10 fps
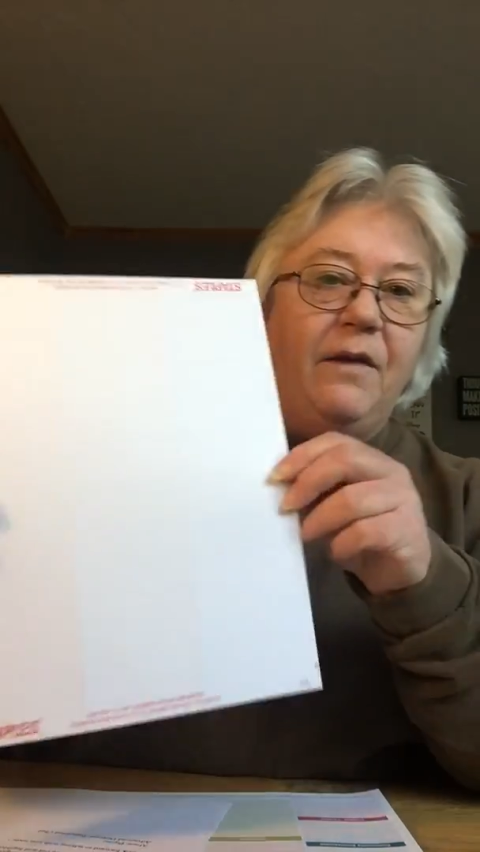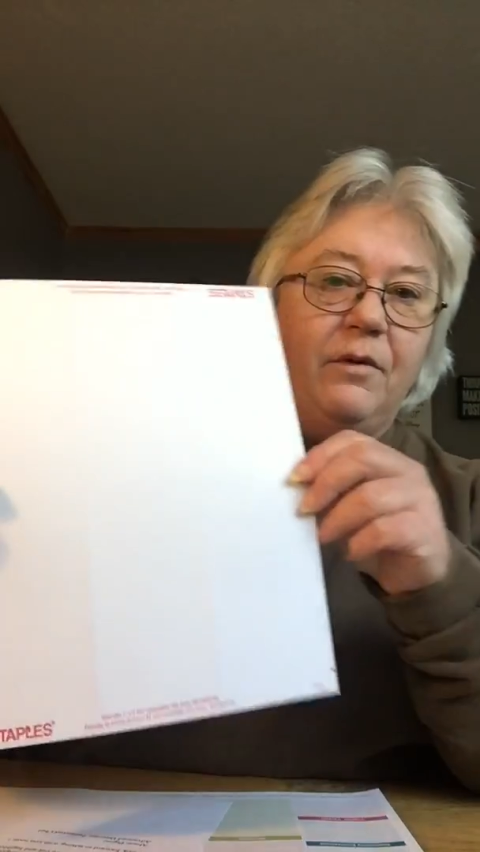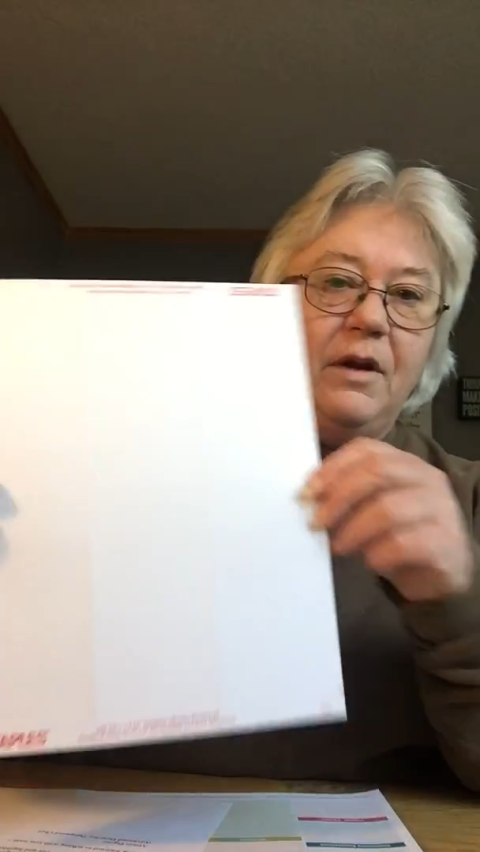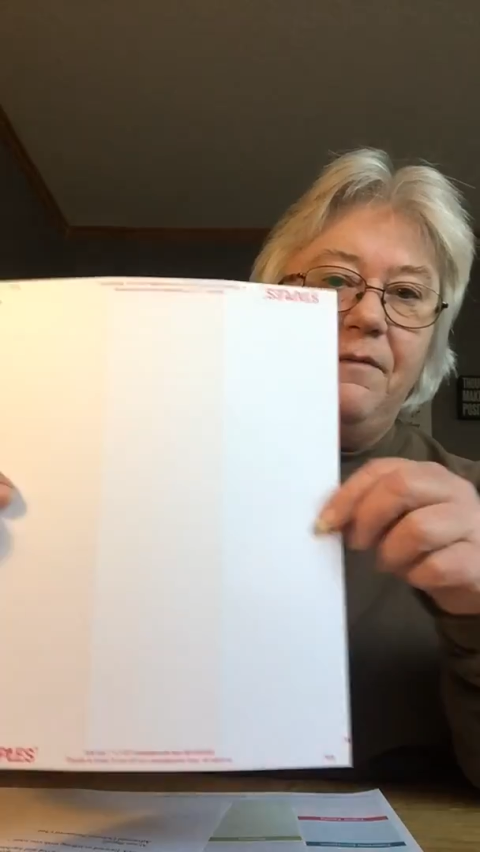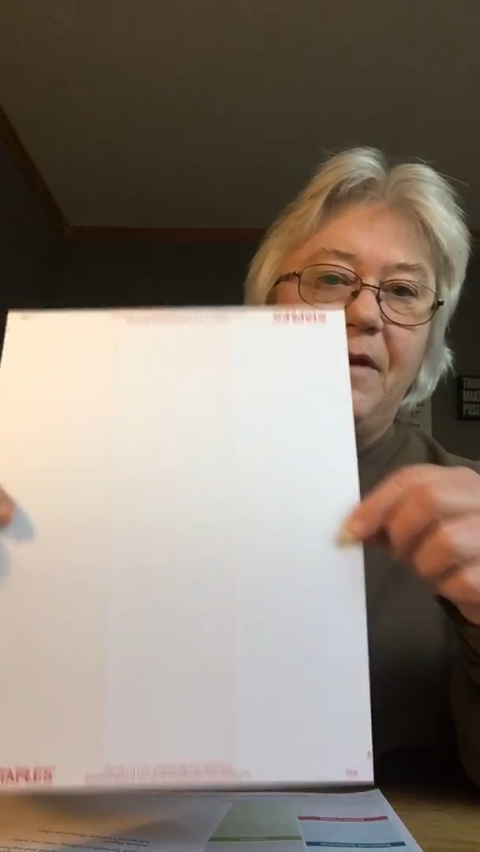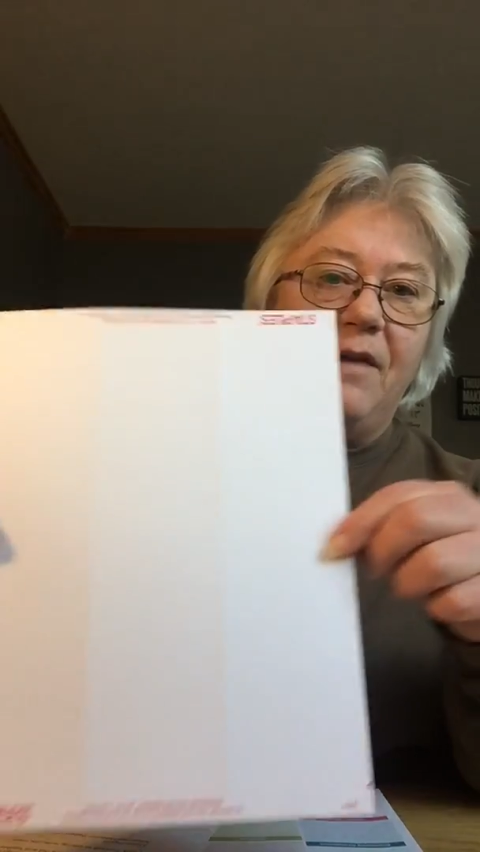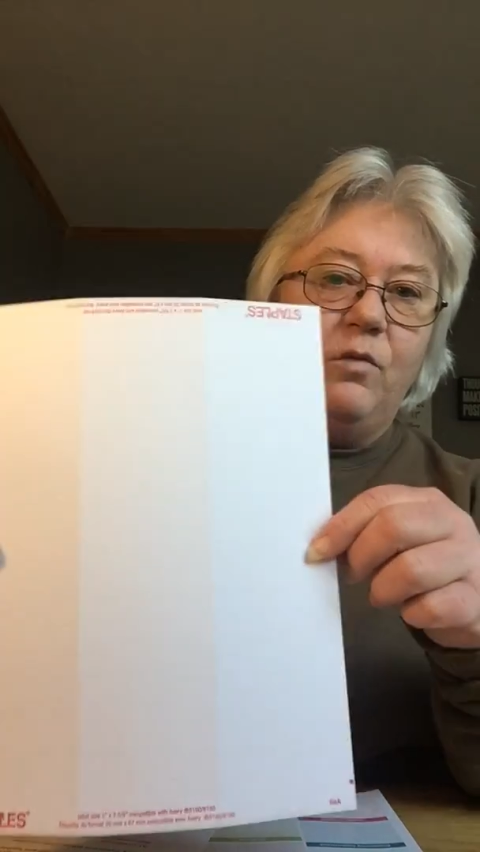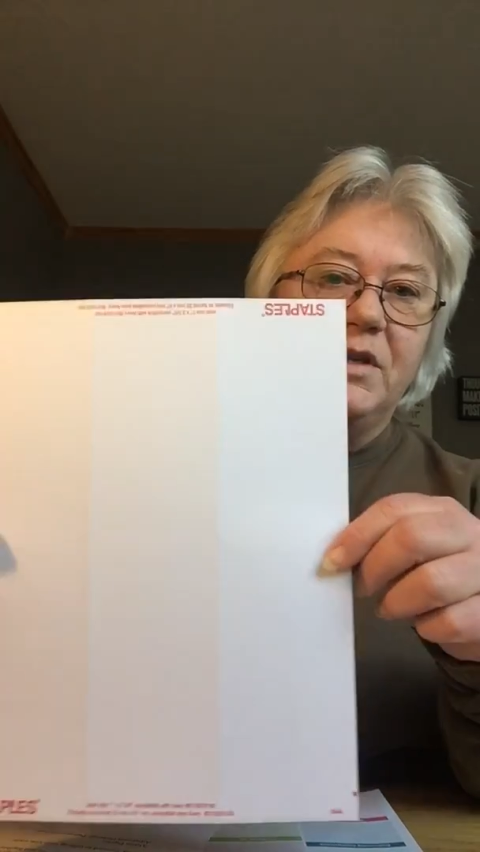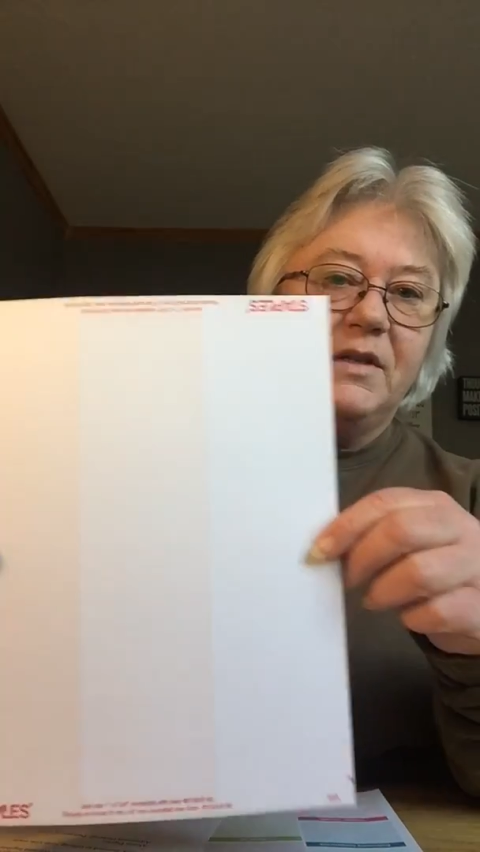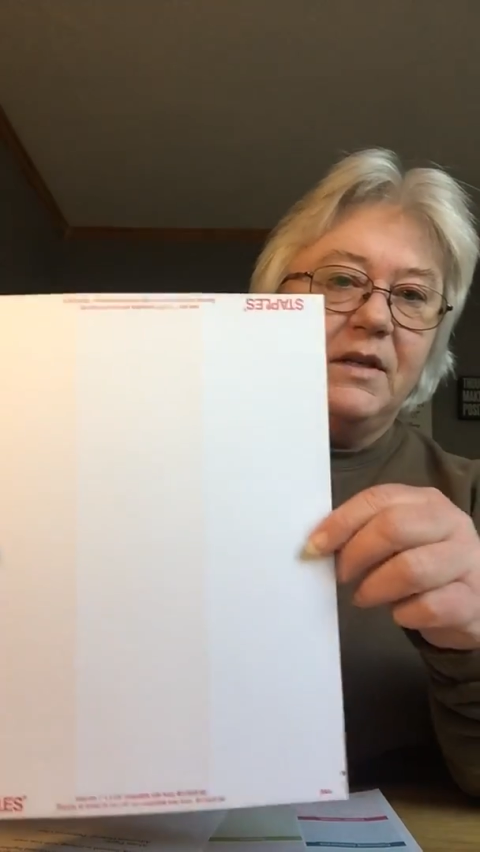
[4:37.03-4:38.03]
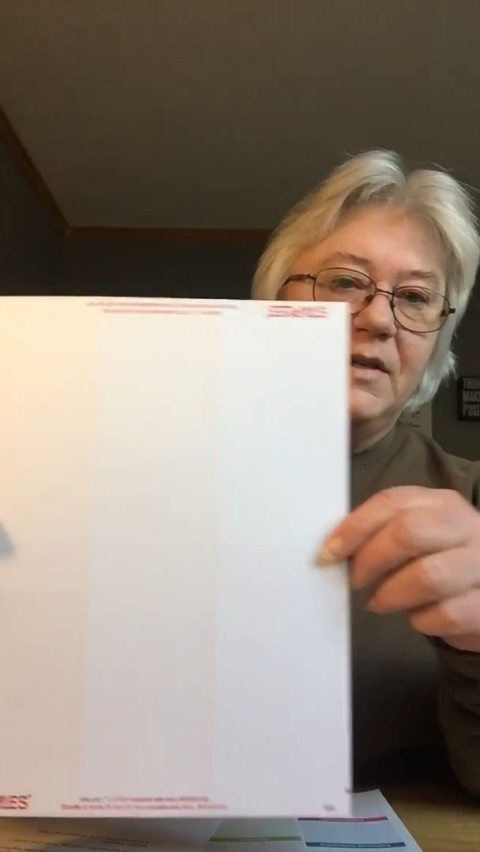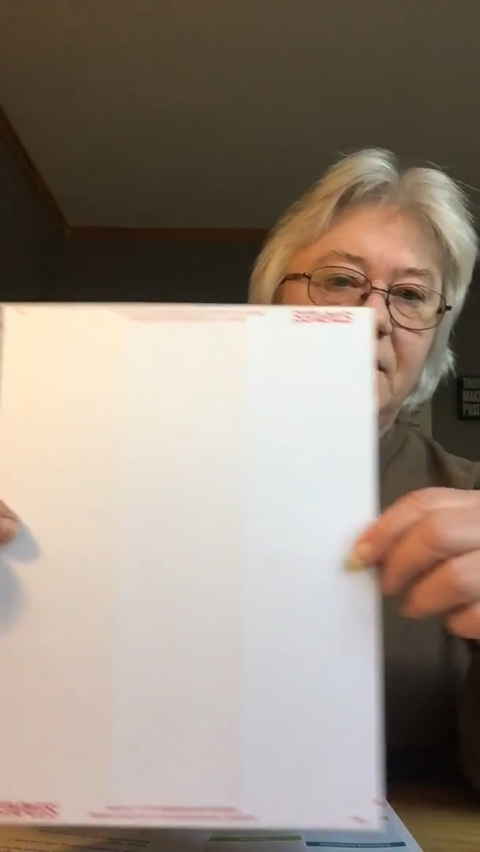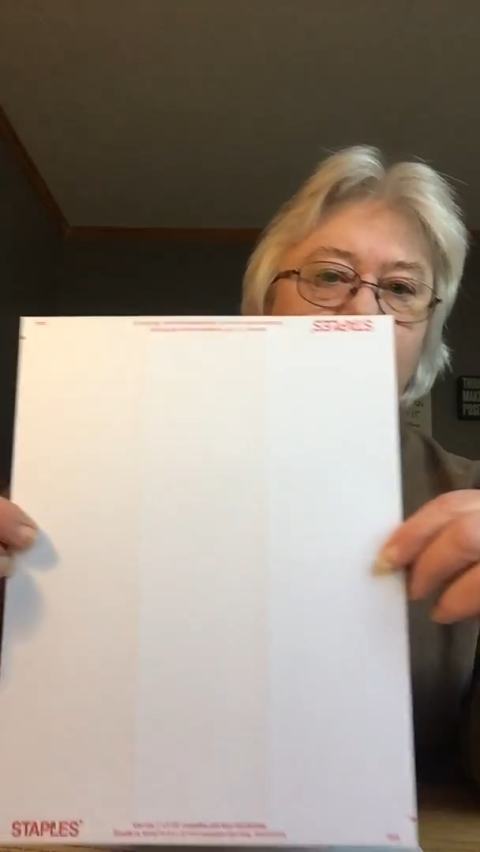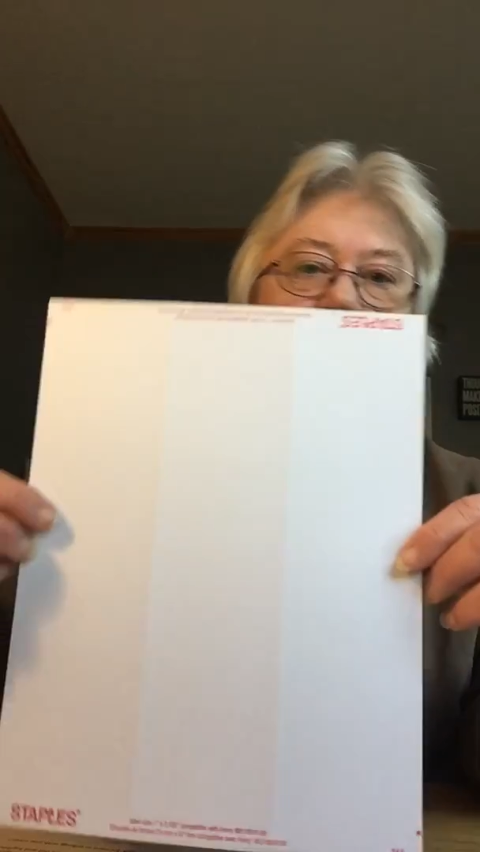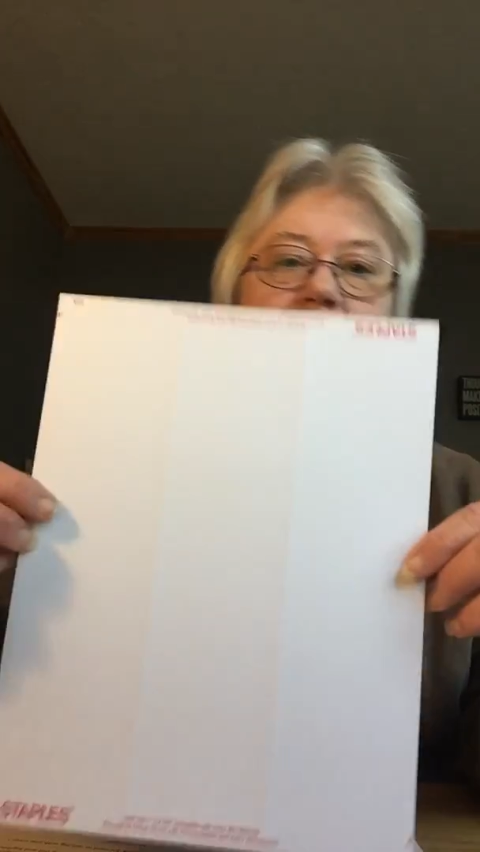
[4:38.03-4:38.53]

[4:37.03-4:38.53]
Avery 5160,